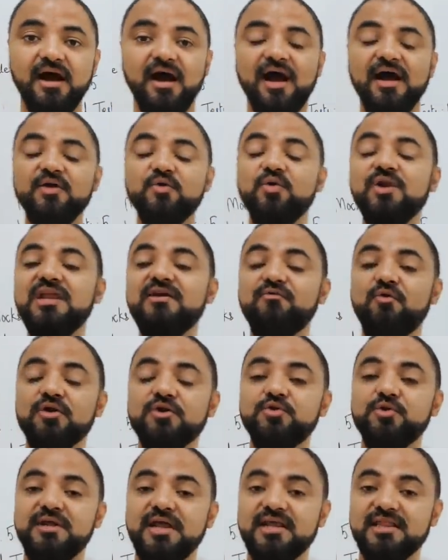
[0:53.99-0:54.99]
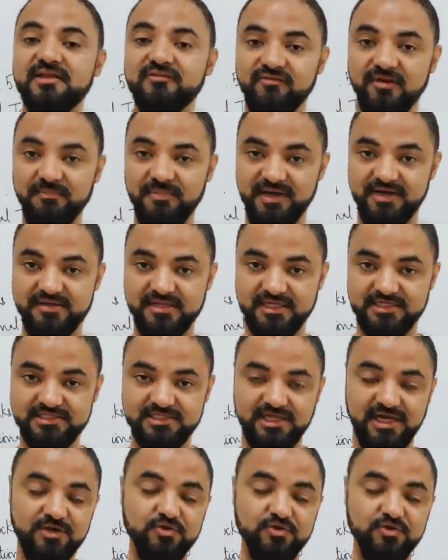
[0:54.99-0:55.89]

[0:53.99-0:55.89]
I only want to take the verbal section.